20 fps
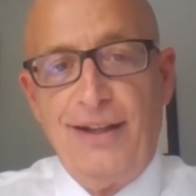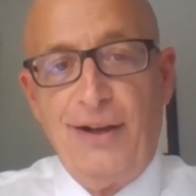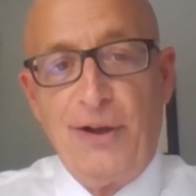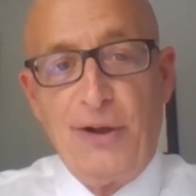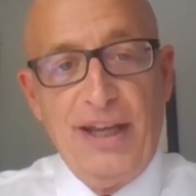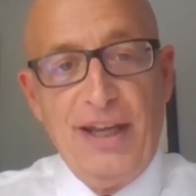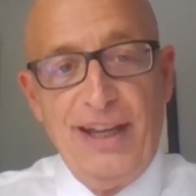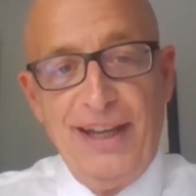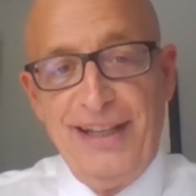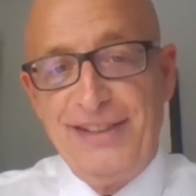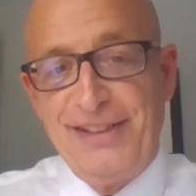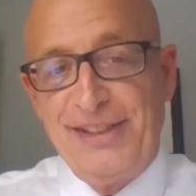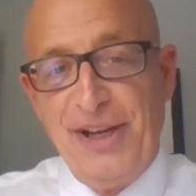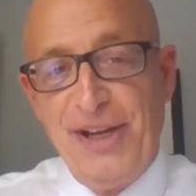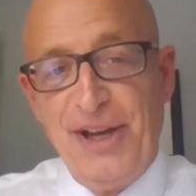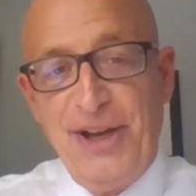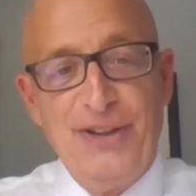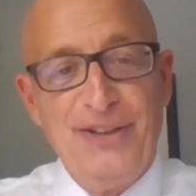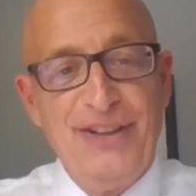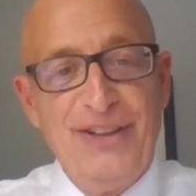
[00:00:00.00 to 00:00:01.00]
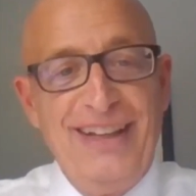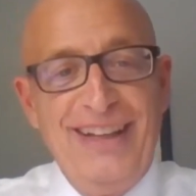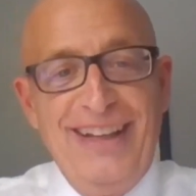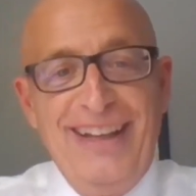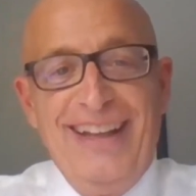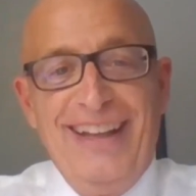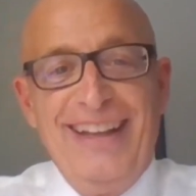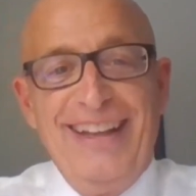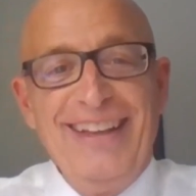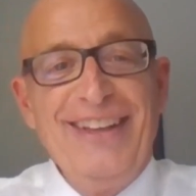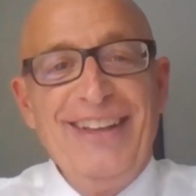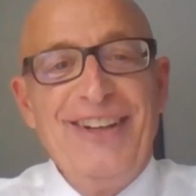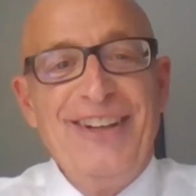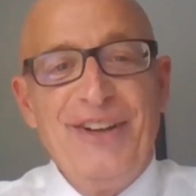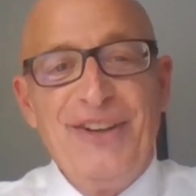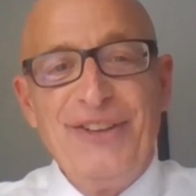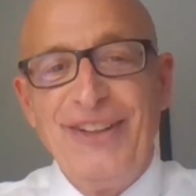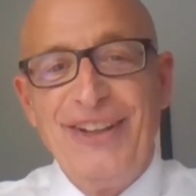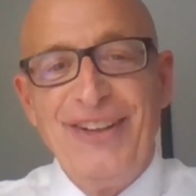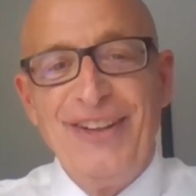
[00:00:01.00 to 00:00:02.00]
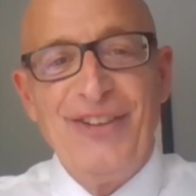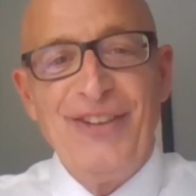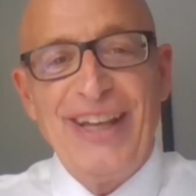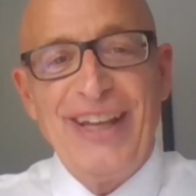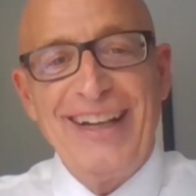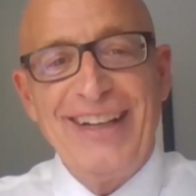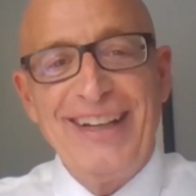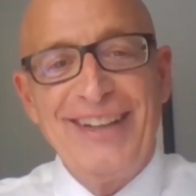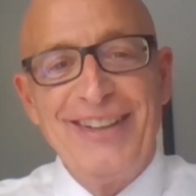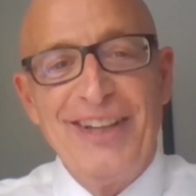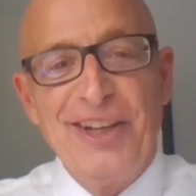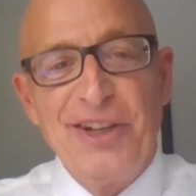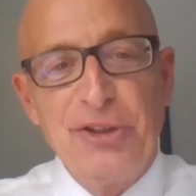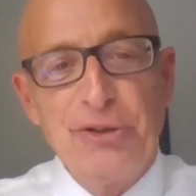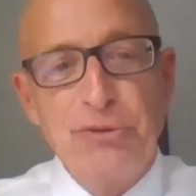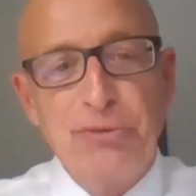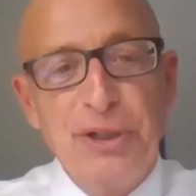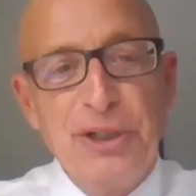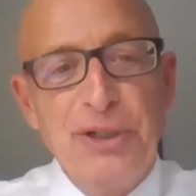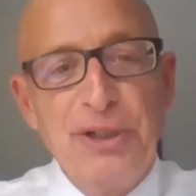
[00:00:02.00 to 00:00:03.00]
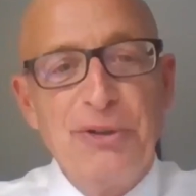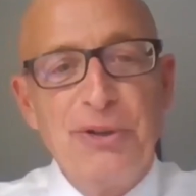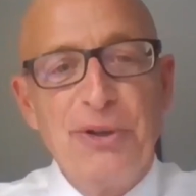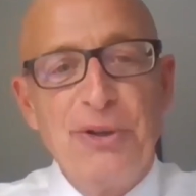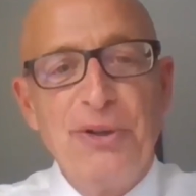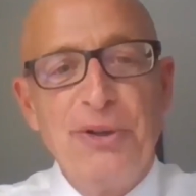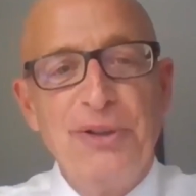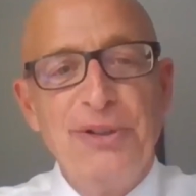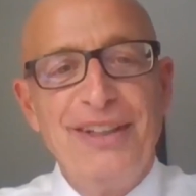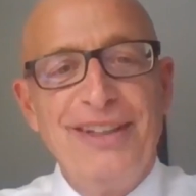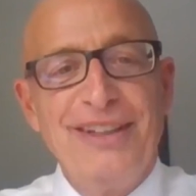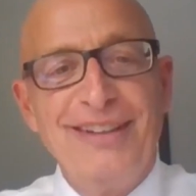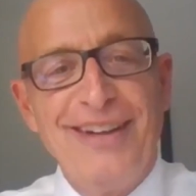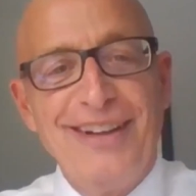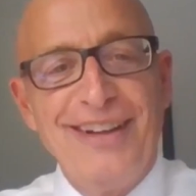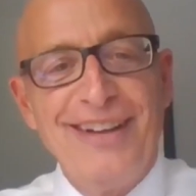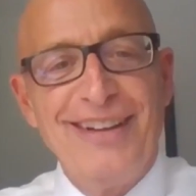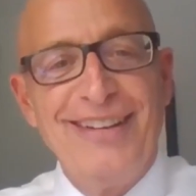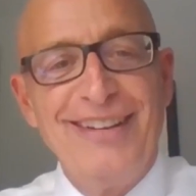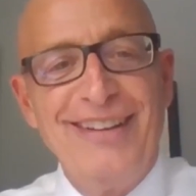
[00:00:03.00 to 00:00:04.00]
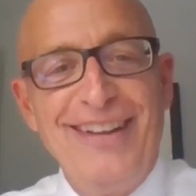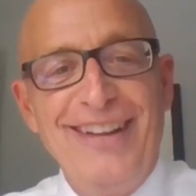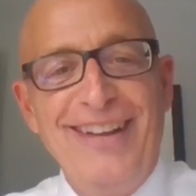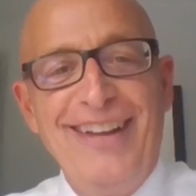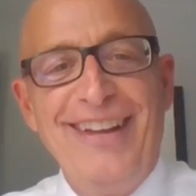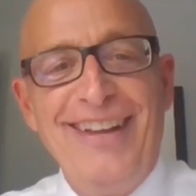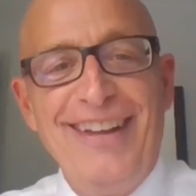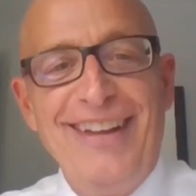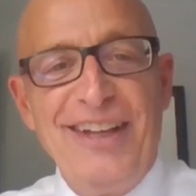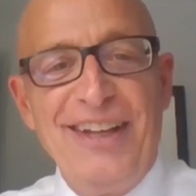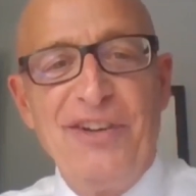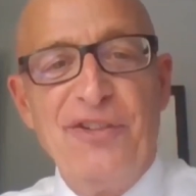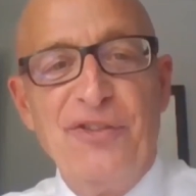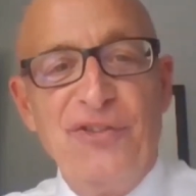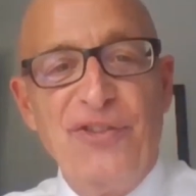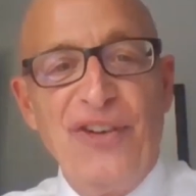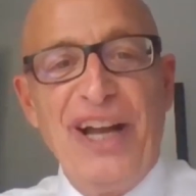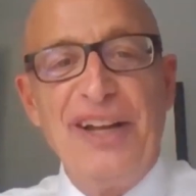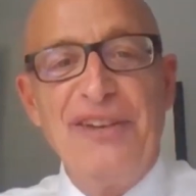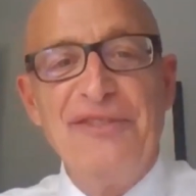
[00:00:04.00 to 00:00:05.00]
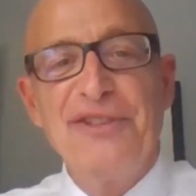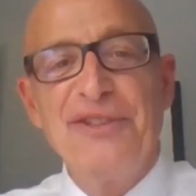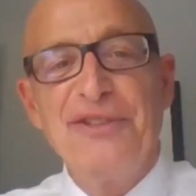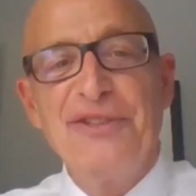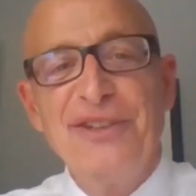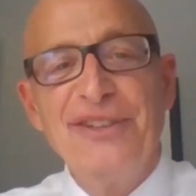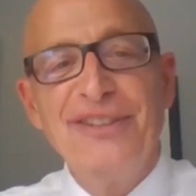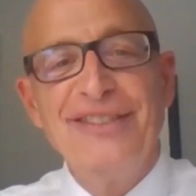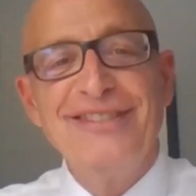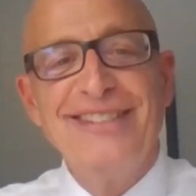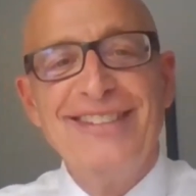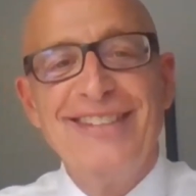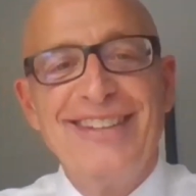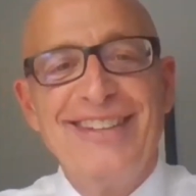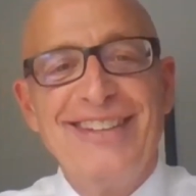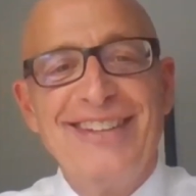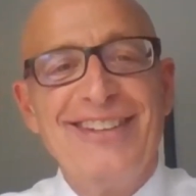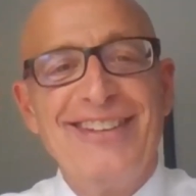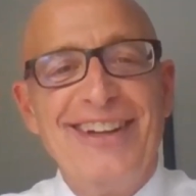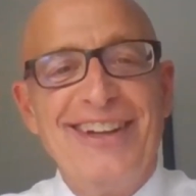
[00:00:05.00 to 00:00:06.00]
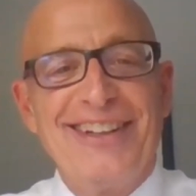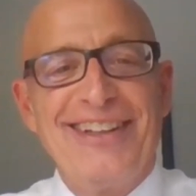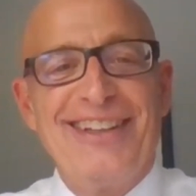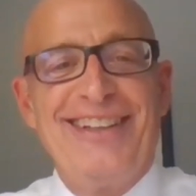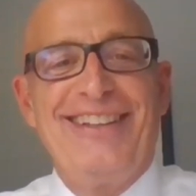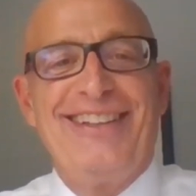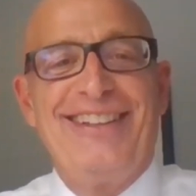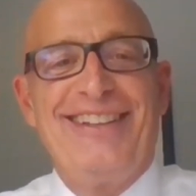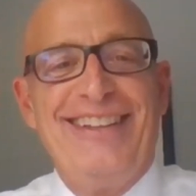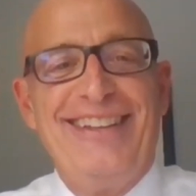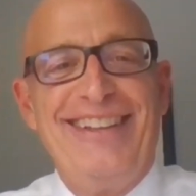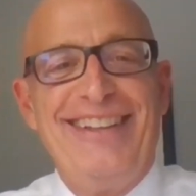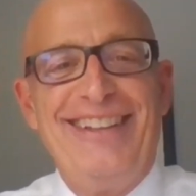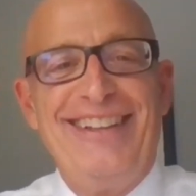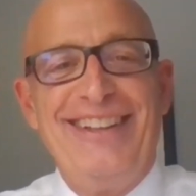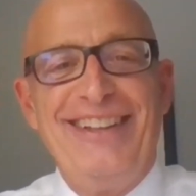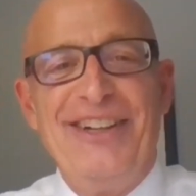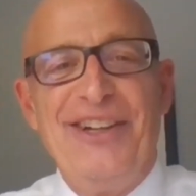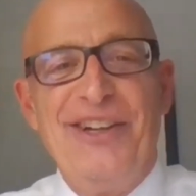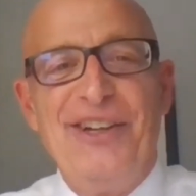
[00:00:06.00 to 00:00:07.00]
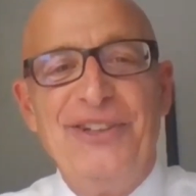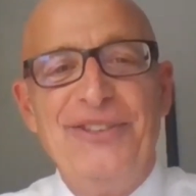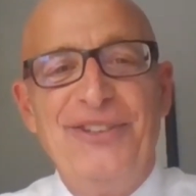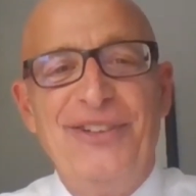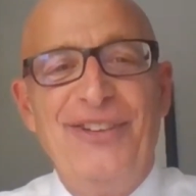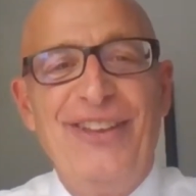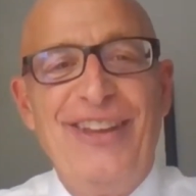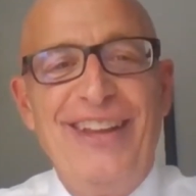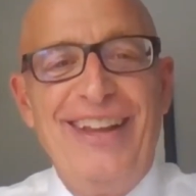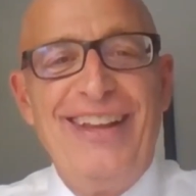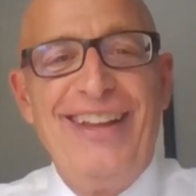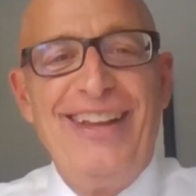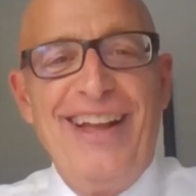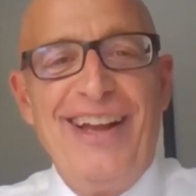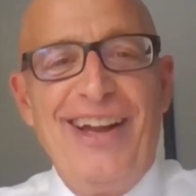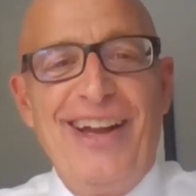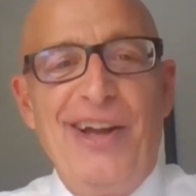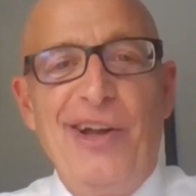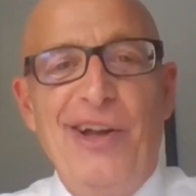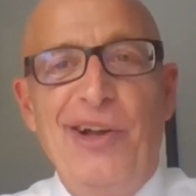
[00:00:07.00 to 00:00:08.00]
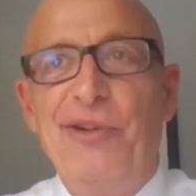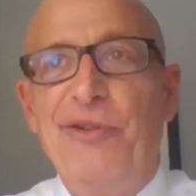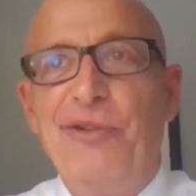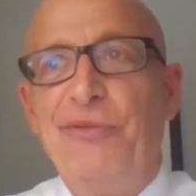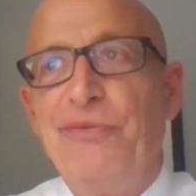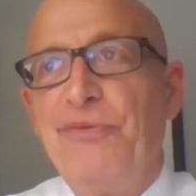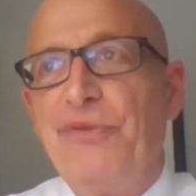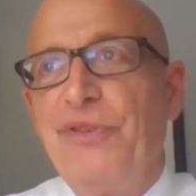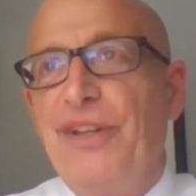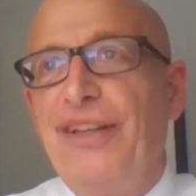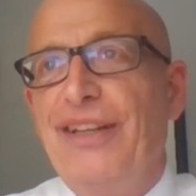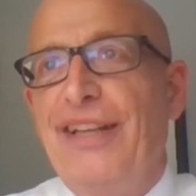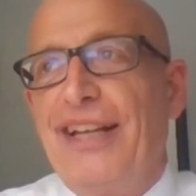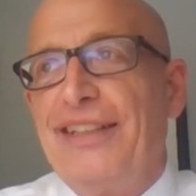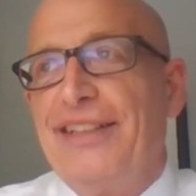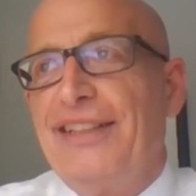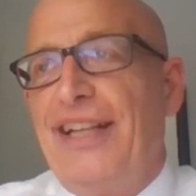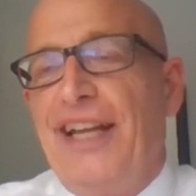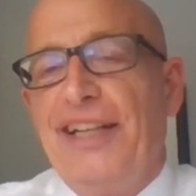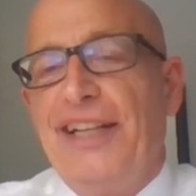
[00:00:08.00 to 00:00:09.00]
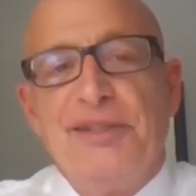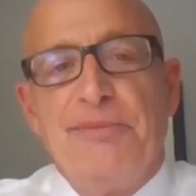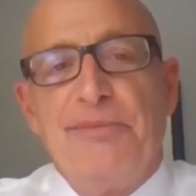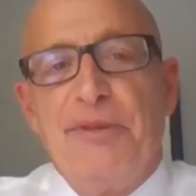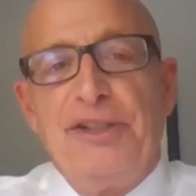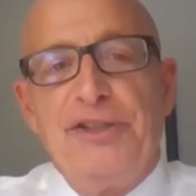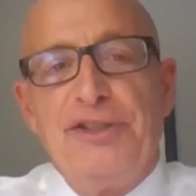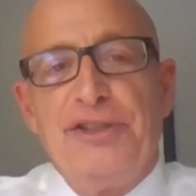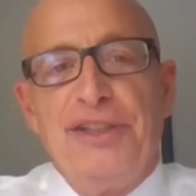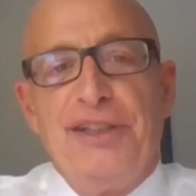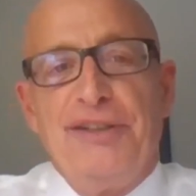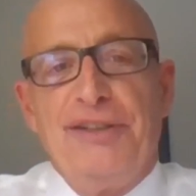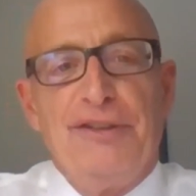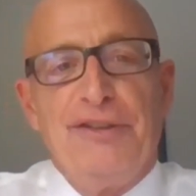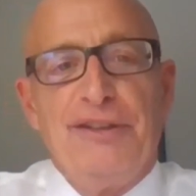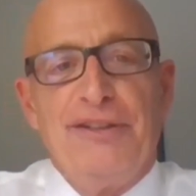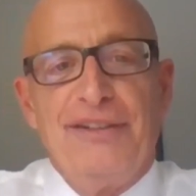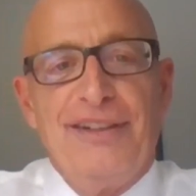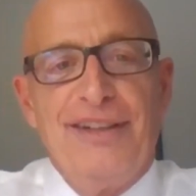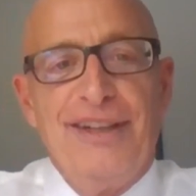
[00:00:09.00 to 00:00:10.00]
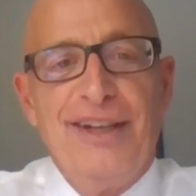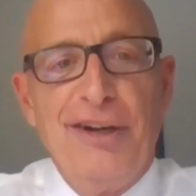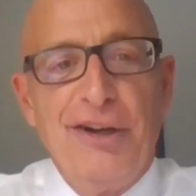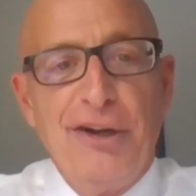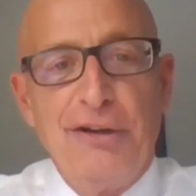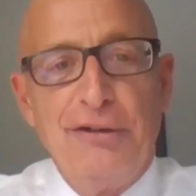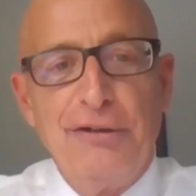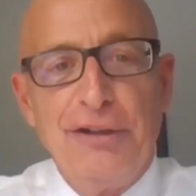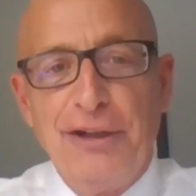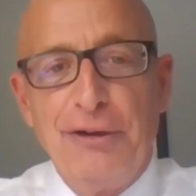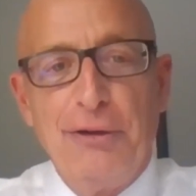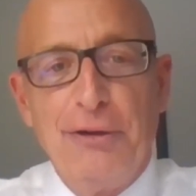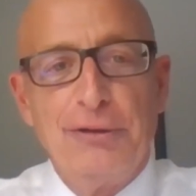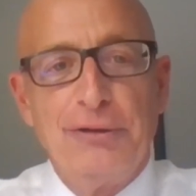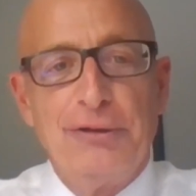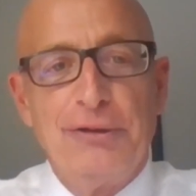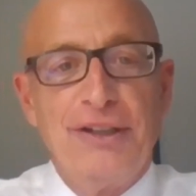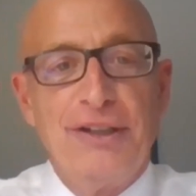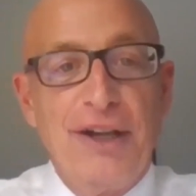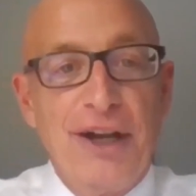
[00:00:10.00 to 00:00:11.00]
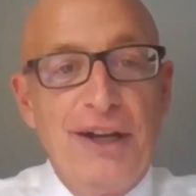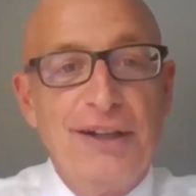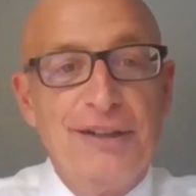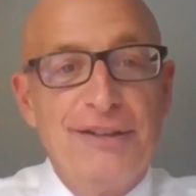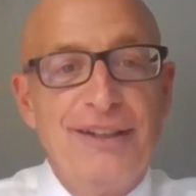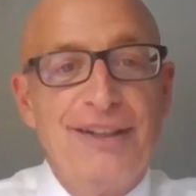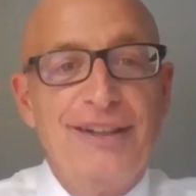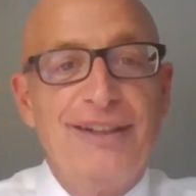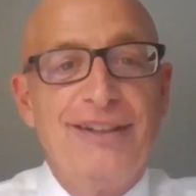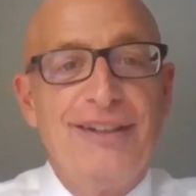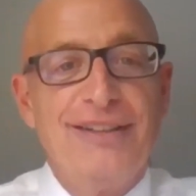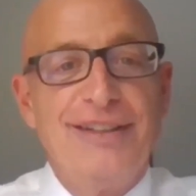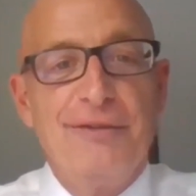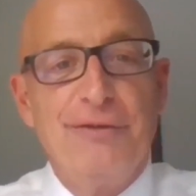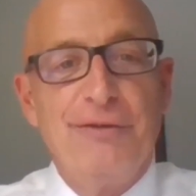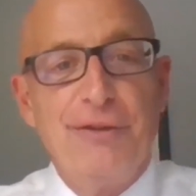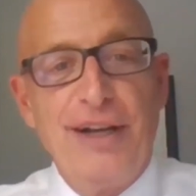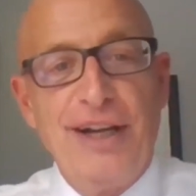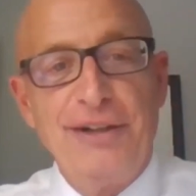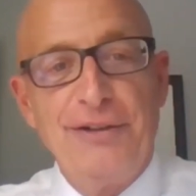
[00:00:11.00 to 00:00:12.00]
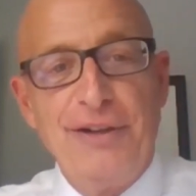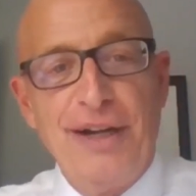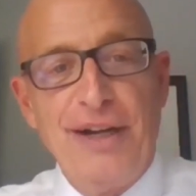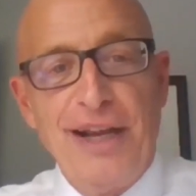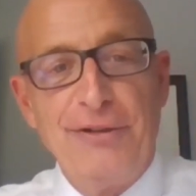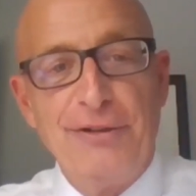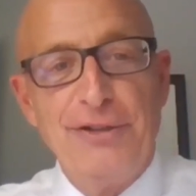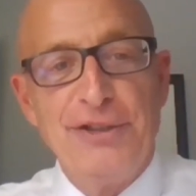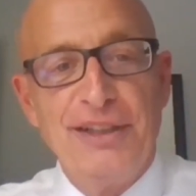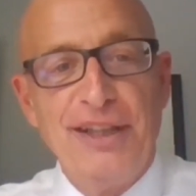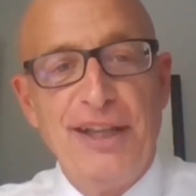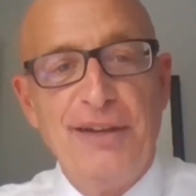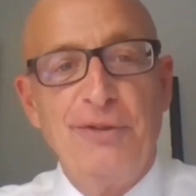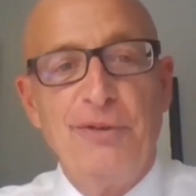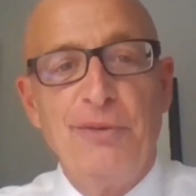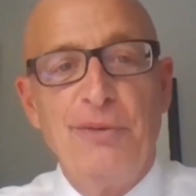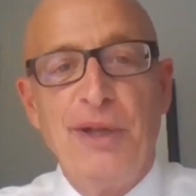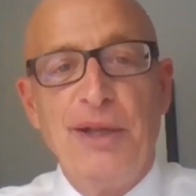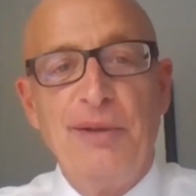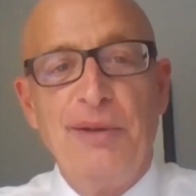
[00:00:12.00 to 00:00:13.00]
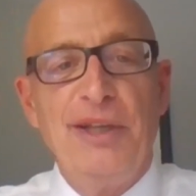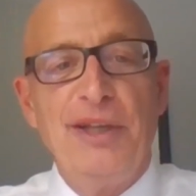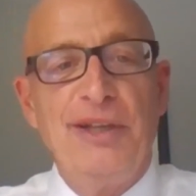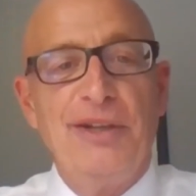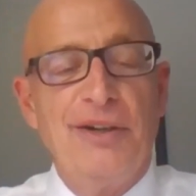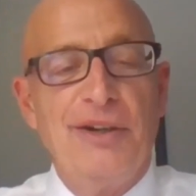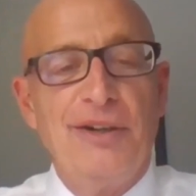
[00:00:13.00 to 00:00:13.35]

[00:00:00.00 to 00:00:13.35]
Okay, so if you got a 3-year-old and a 5-year-old, good luck. You know, not to mention even an older adult, different energy level maybe,